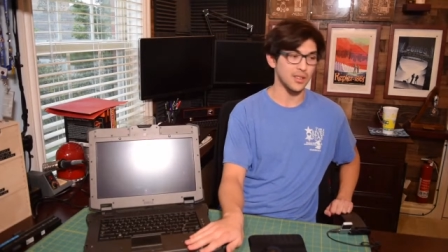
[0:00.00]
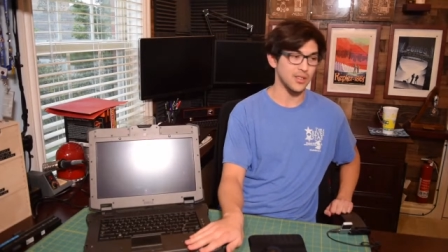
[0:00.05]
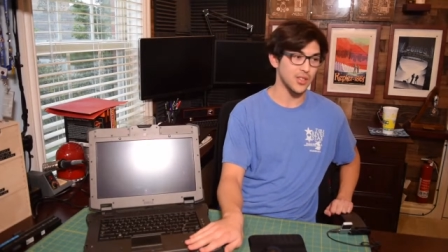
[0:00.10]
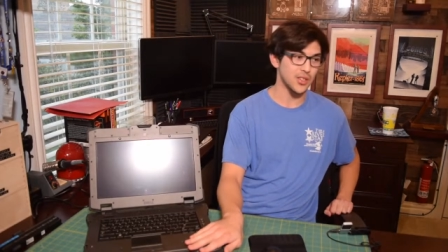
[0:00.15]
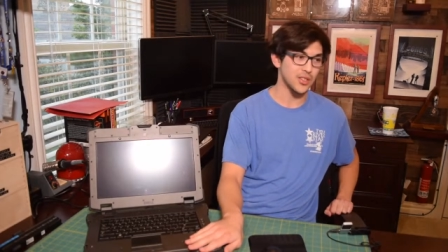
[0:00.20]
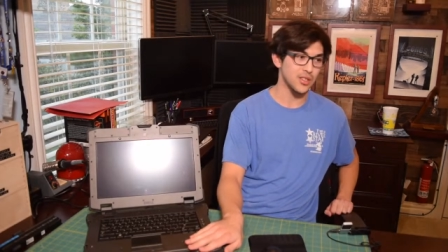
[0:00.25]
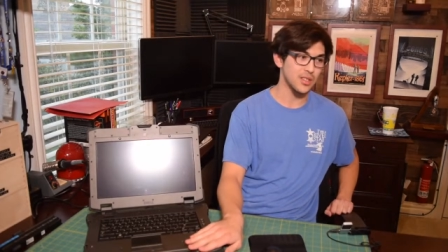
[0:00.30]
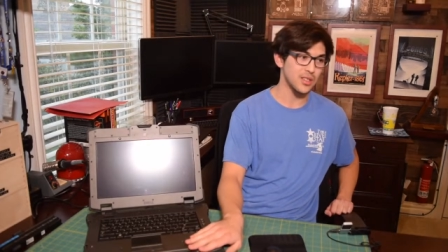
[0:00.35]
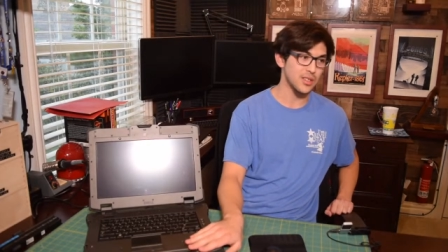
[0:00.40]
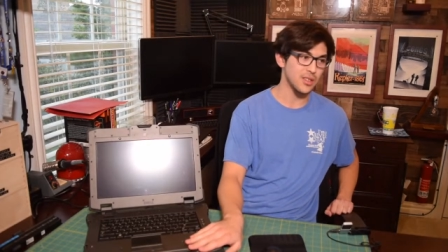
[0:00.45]
It
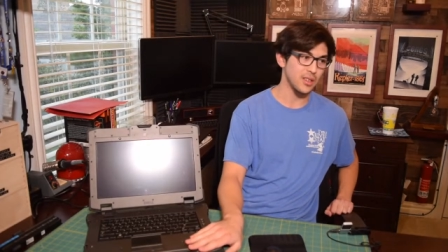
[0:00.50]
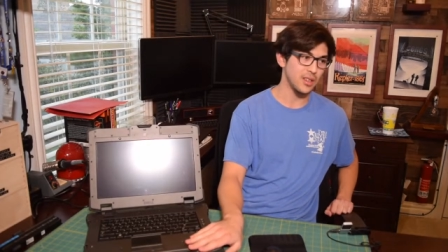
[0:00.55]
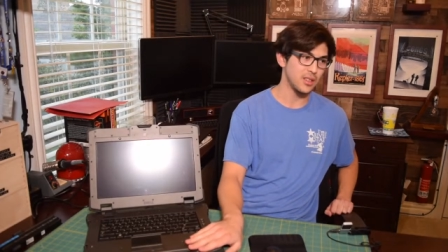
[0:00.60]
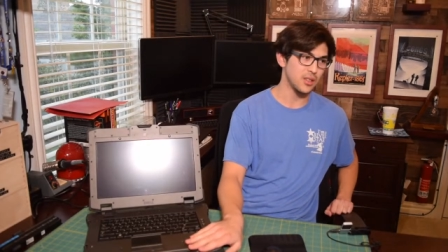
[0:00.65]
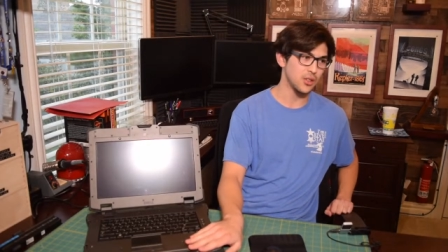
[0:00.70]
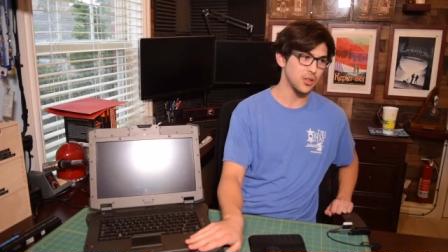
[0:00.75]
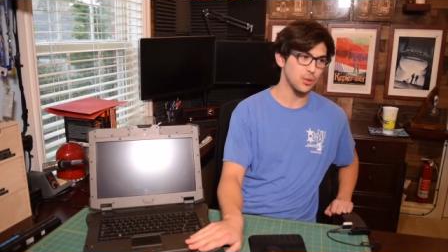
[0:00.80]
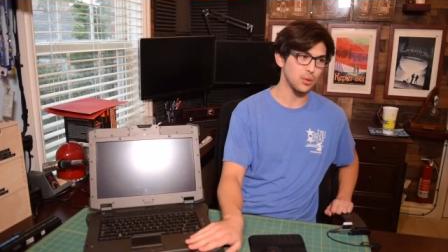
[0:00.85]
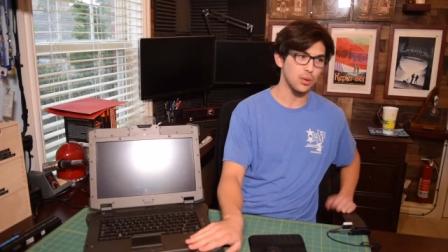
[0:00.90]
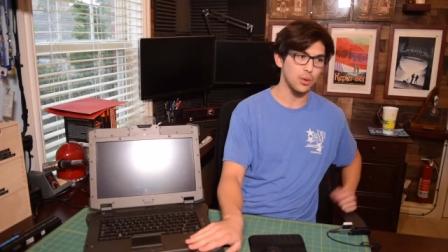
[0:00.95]
just says
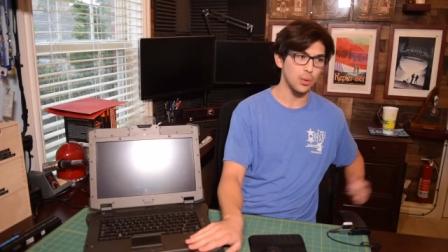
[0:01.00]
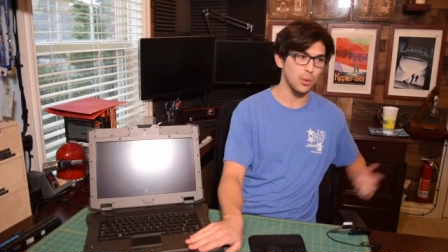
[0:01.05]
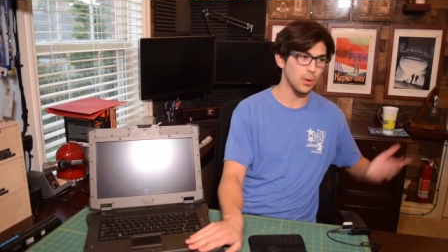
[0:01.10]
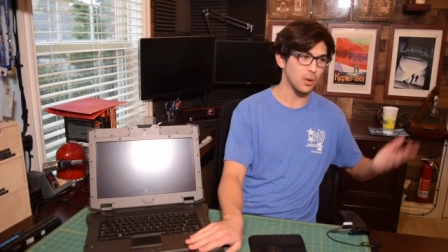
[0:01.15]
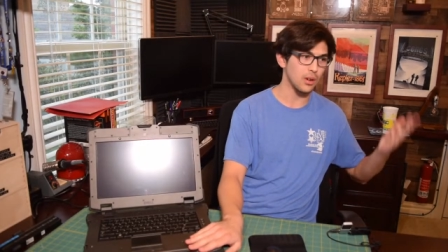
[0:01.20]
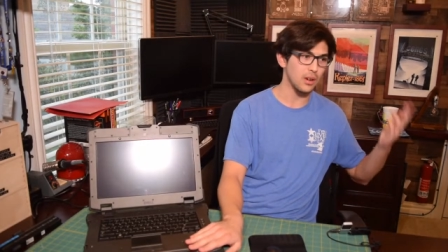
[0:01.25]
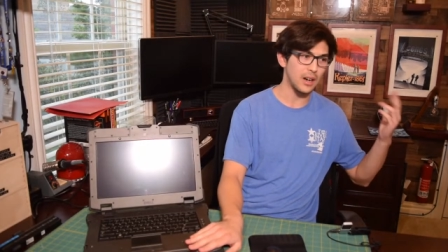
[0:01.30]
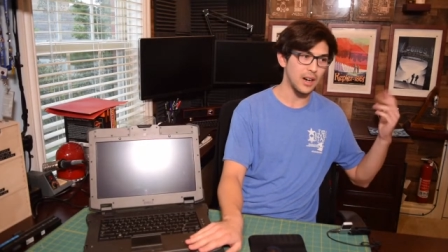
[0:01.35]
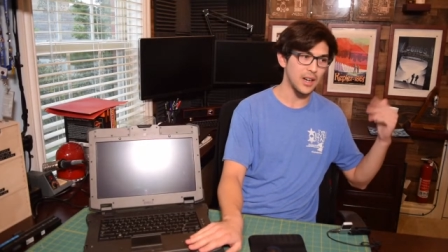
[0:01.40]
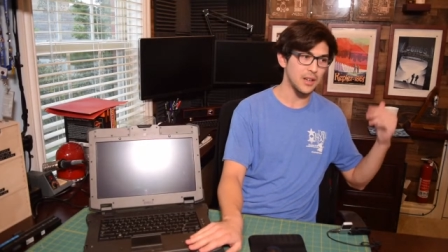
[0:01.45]
Intel
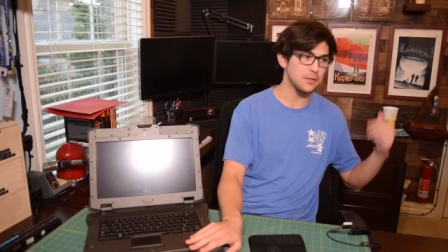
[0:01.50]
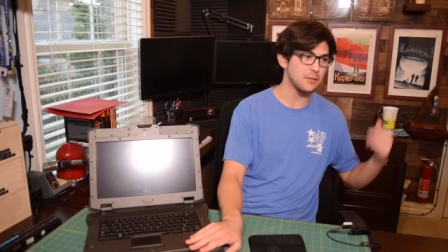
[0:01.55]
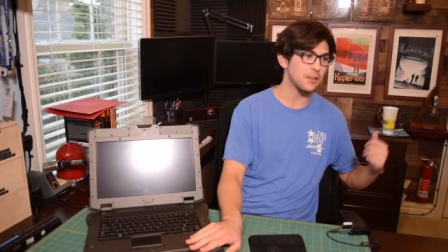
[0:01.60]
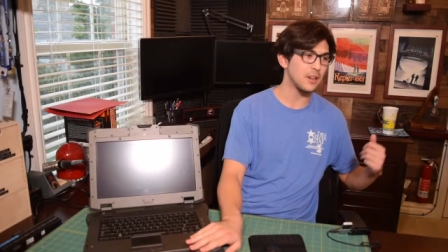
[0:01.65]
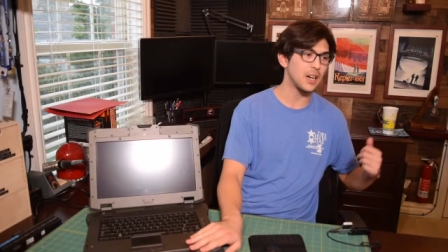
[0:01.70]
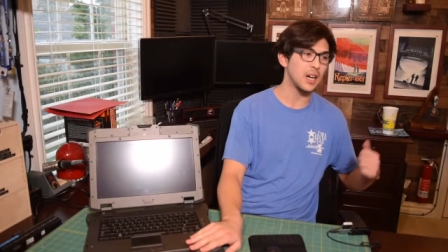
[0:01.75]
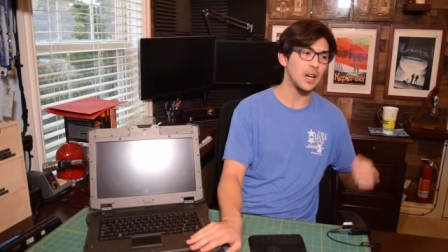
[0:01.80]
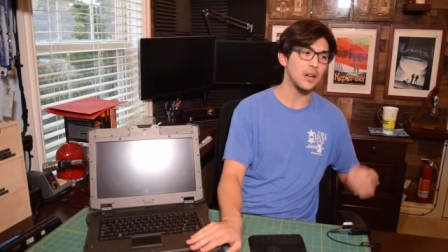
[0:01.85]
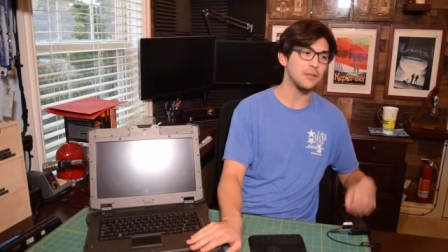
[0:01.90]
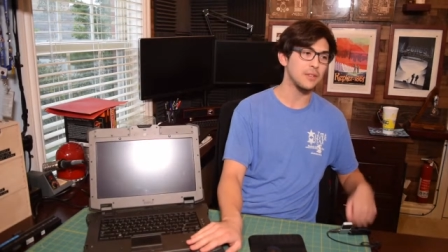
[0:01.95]
Core
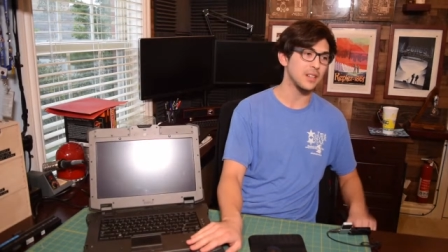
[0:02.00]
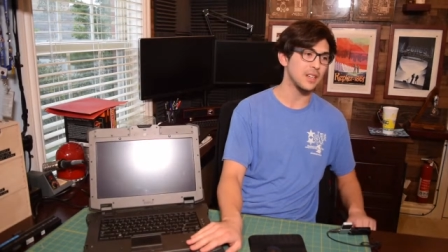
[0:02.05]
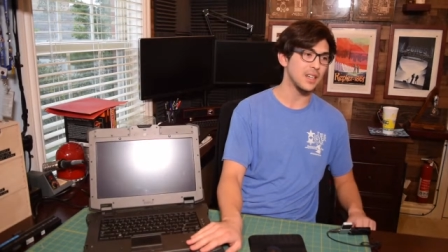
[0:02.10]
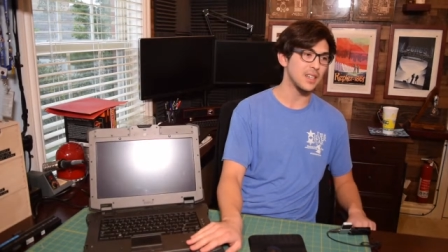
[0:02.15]
i5 and